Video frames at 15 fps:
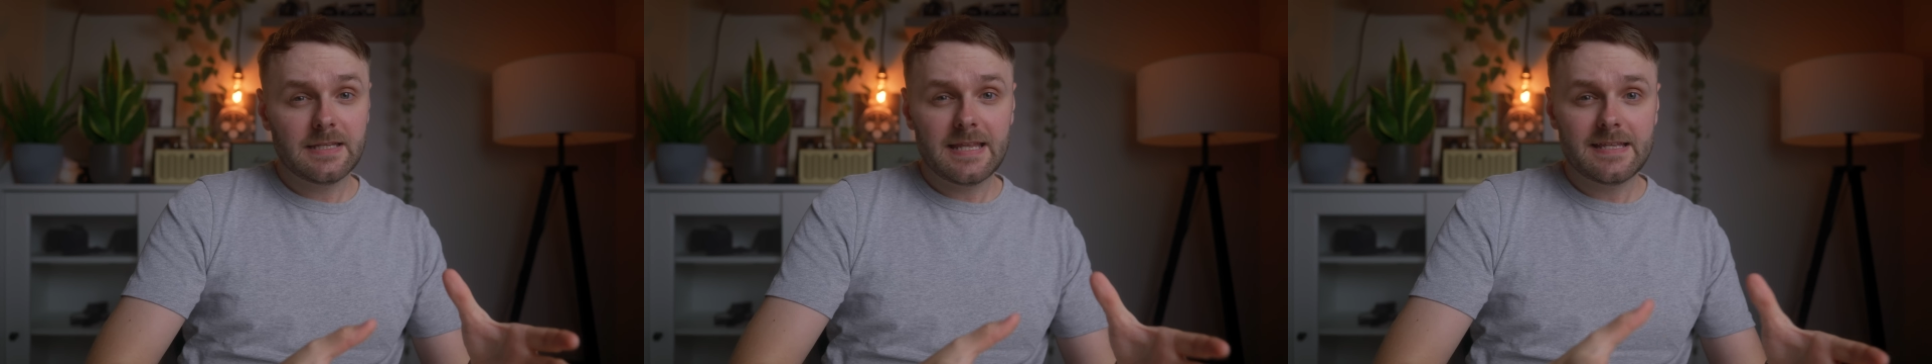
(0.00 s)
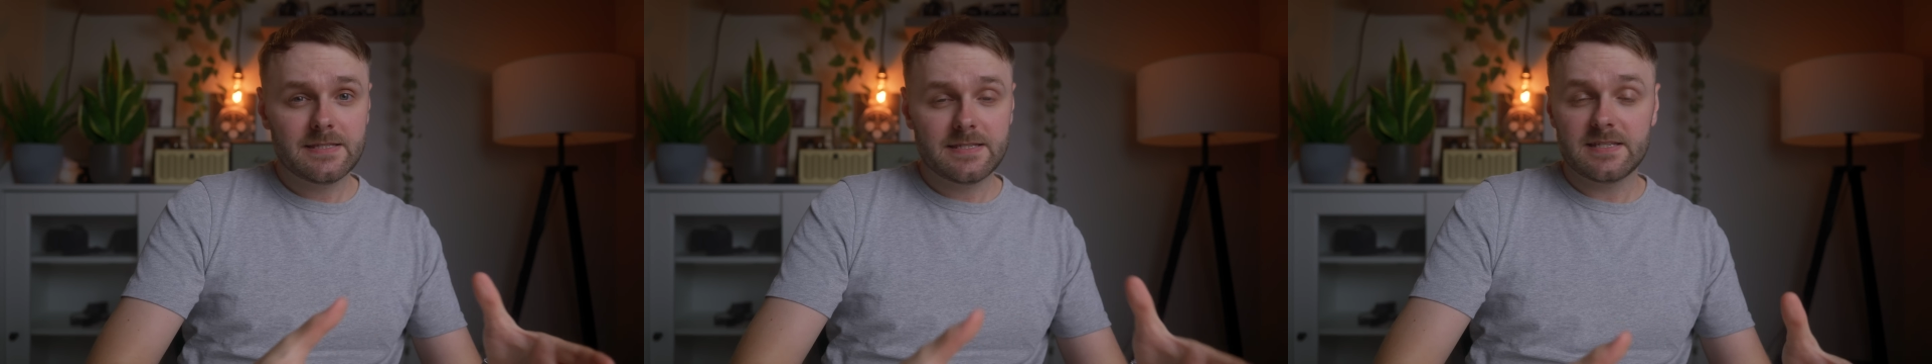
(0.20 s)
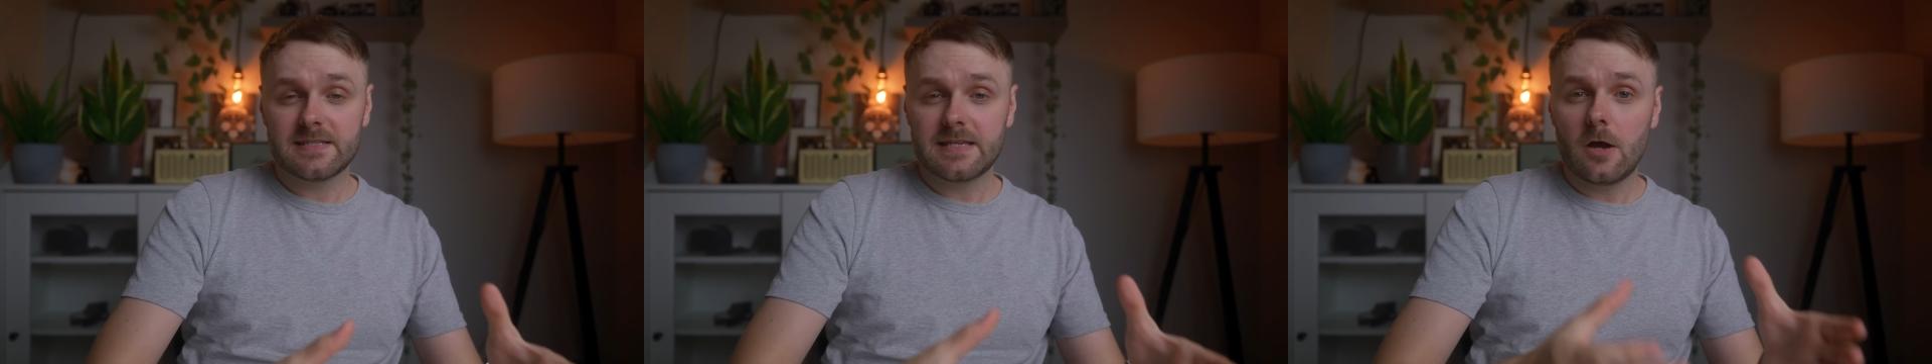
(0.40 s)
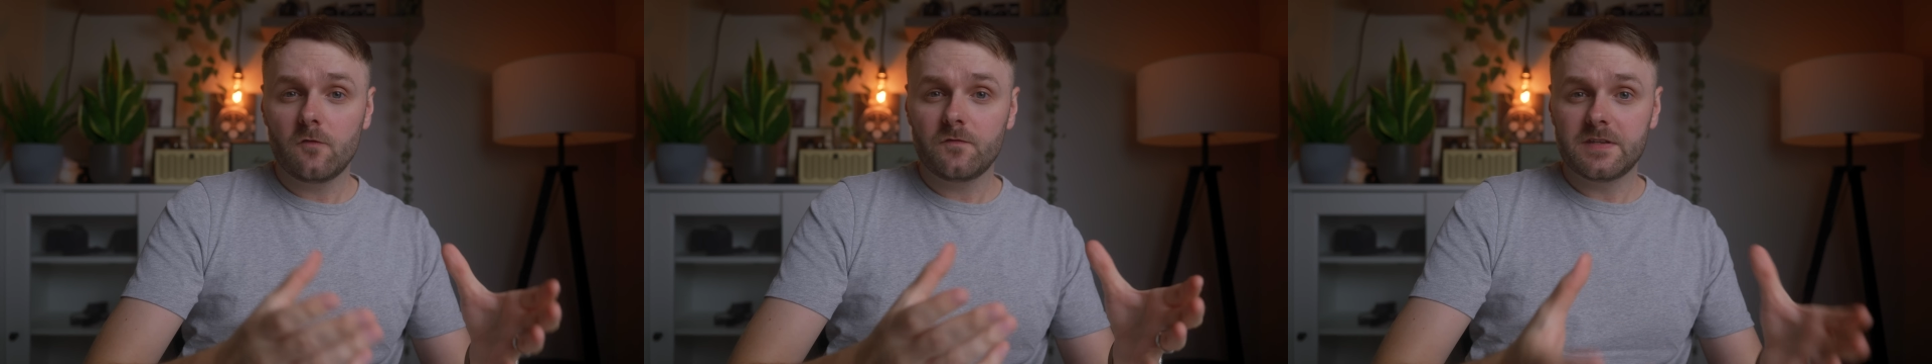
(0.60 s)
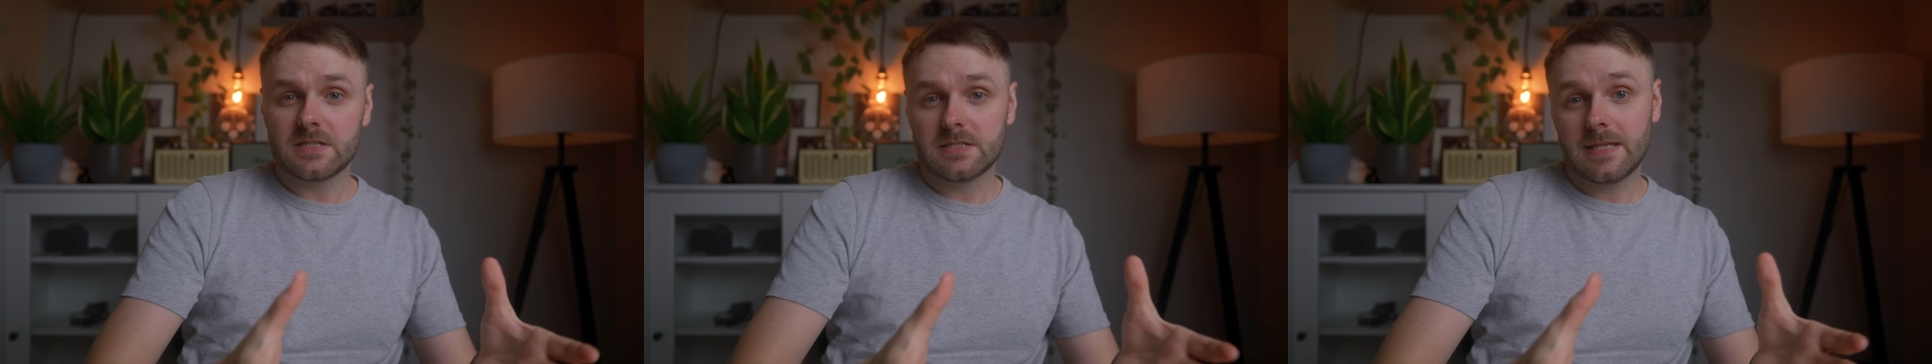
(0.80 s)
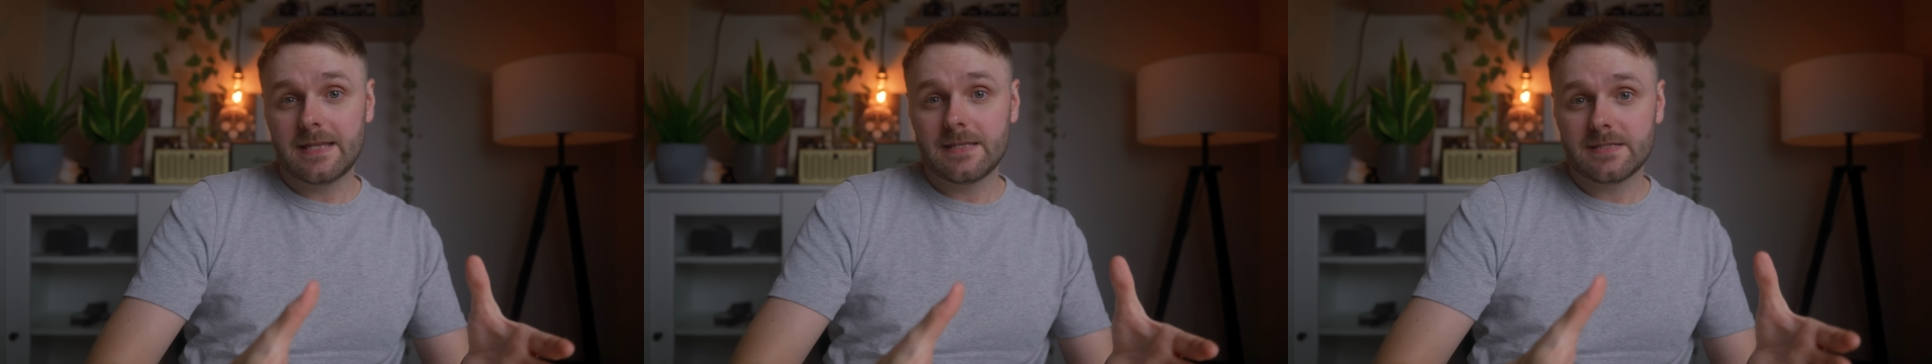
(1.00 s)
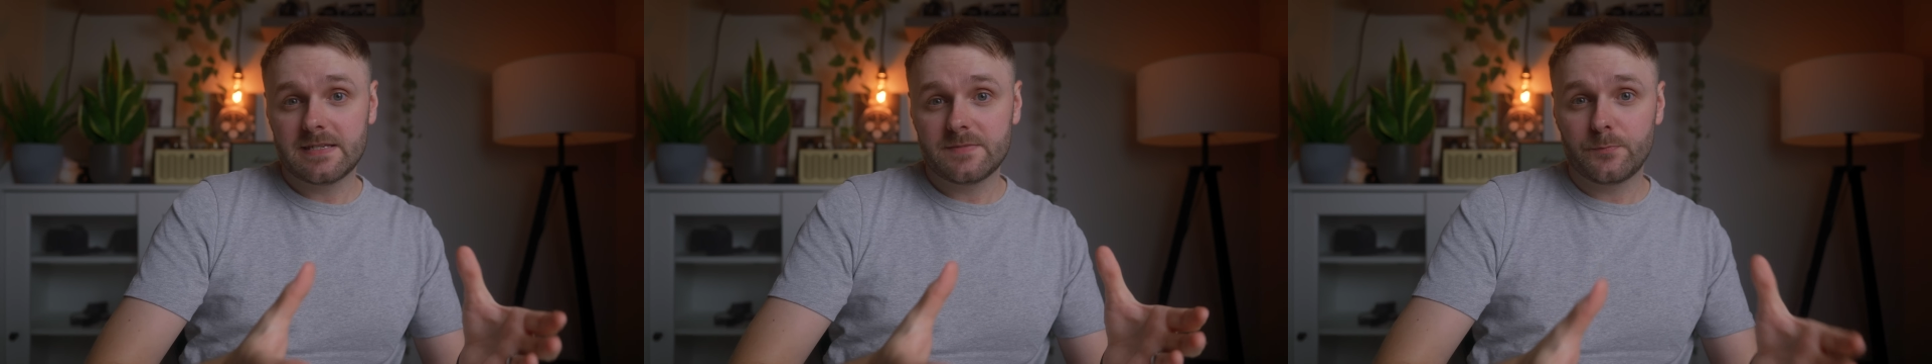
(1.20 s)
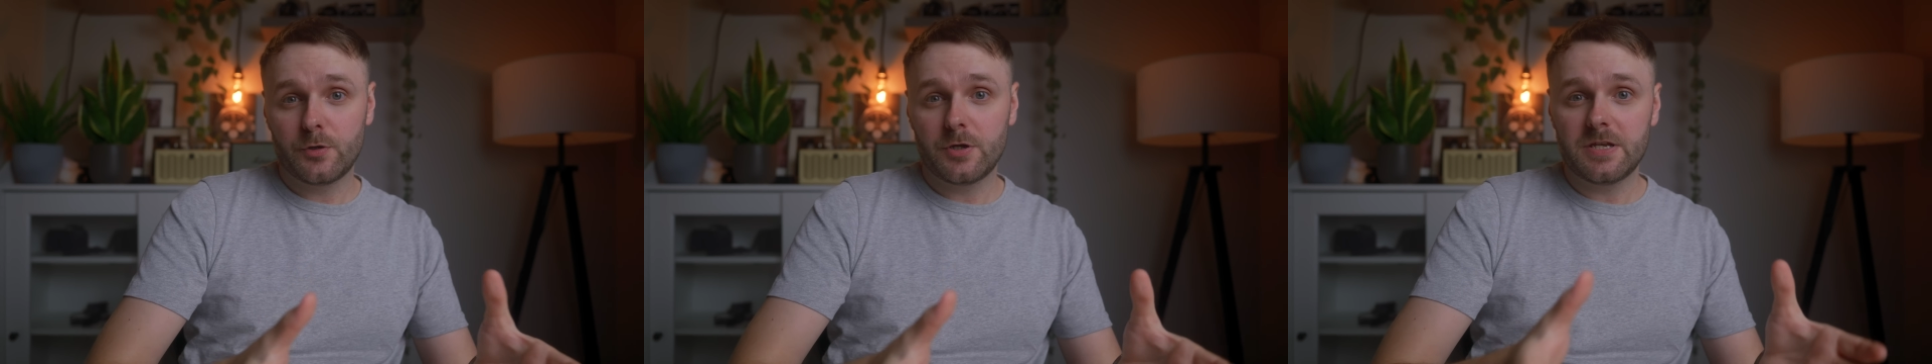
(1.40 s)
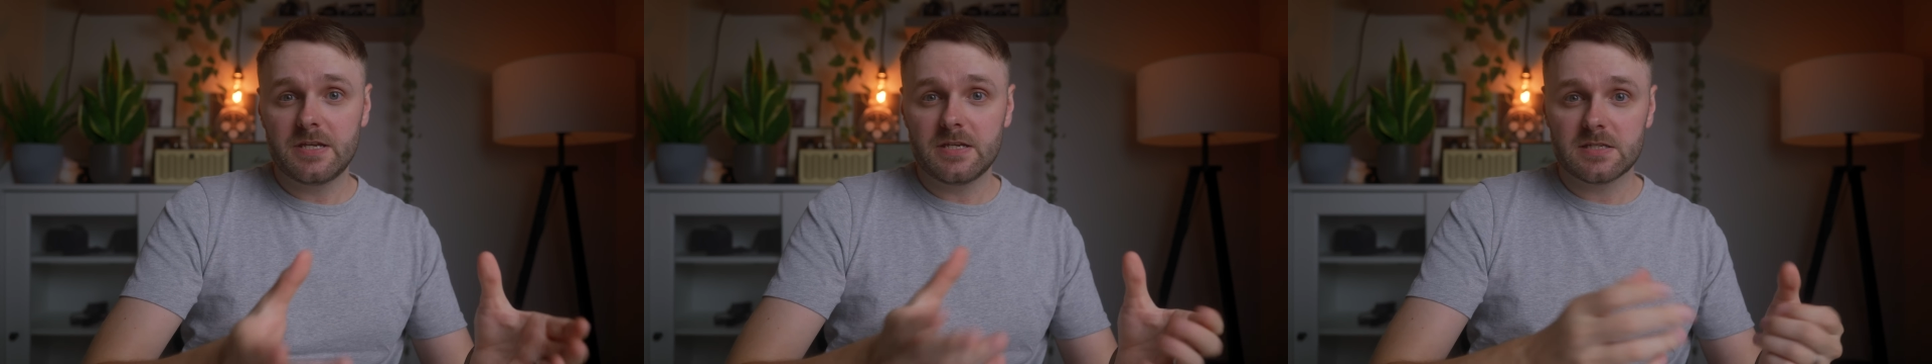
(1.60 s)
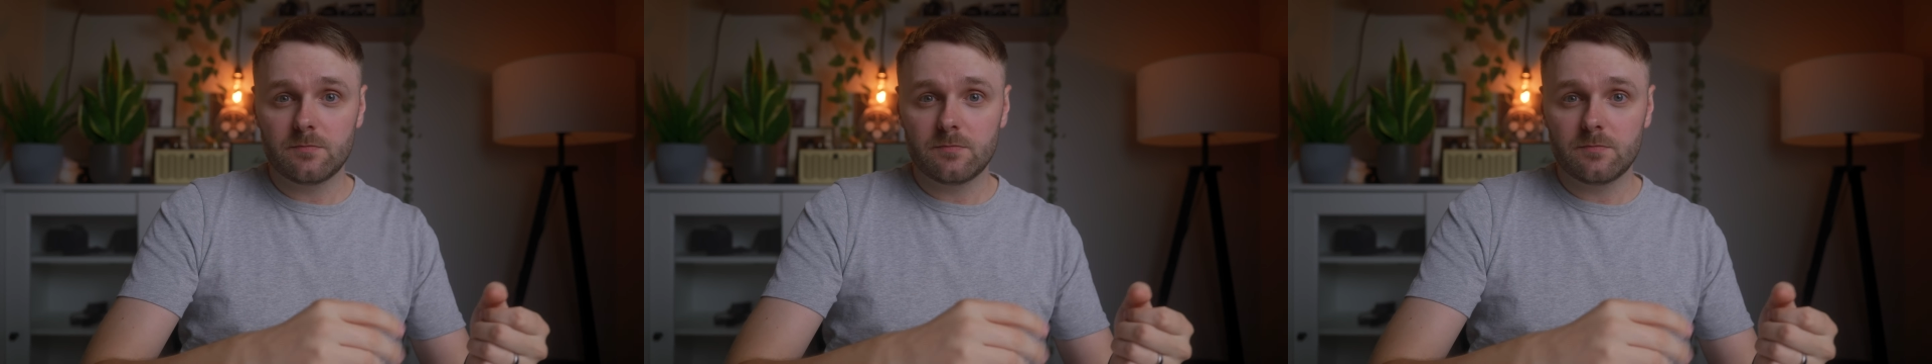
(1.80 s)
lens itself. This lens is pretty